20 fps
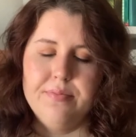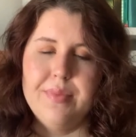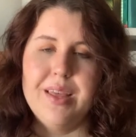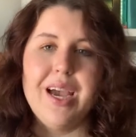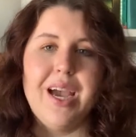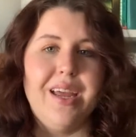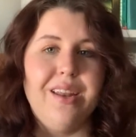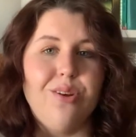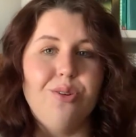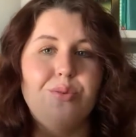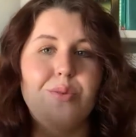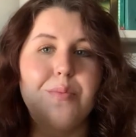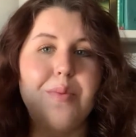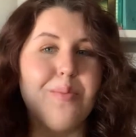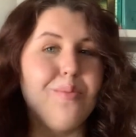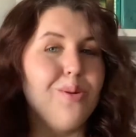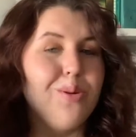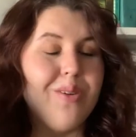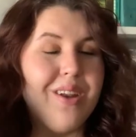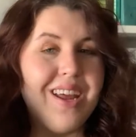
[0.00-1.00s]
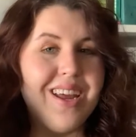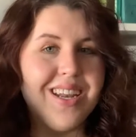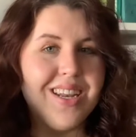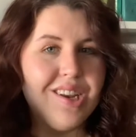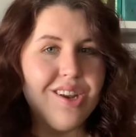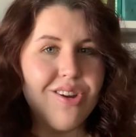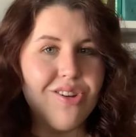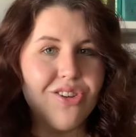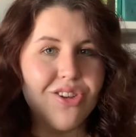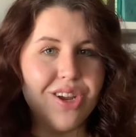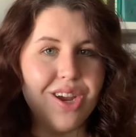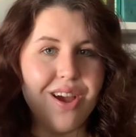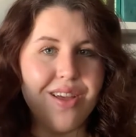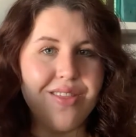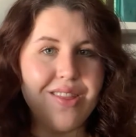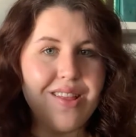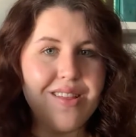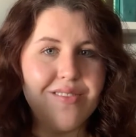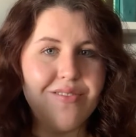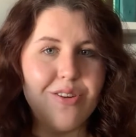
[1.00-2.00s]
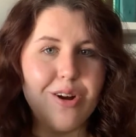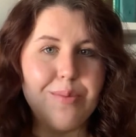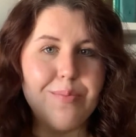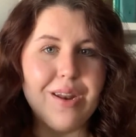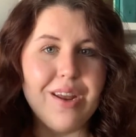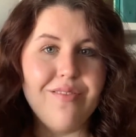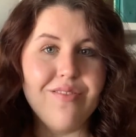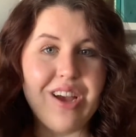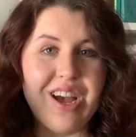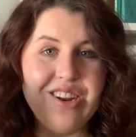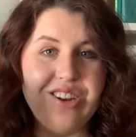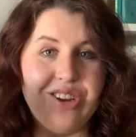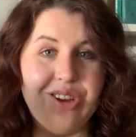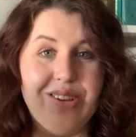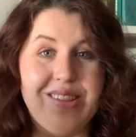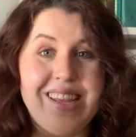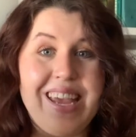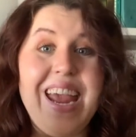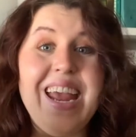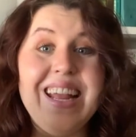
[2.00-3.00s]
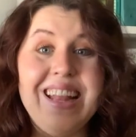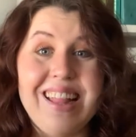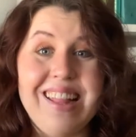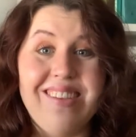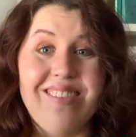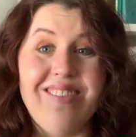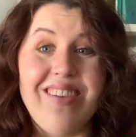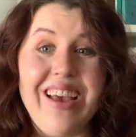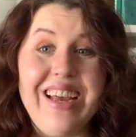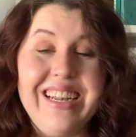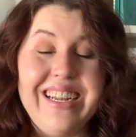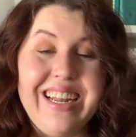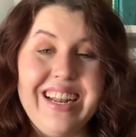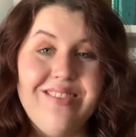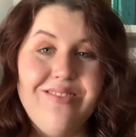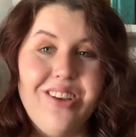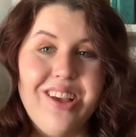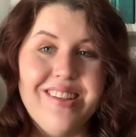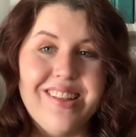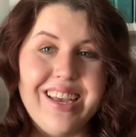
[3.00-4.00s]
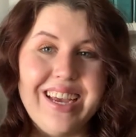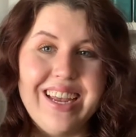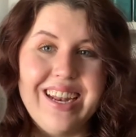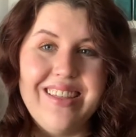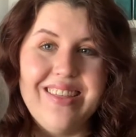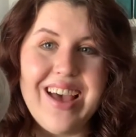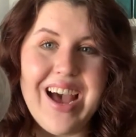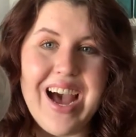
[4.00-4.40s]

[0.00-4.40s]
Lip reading: I don't remember what I initially got this for, but I've got 2 skeins of it and I'm using it in the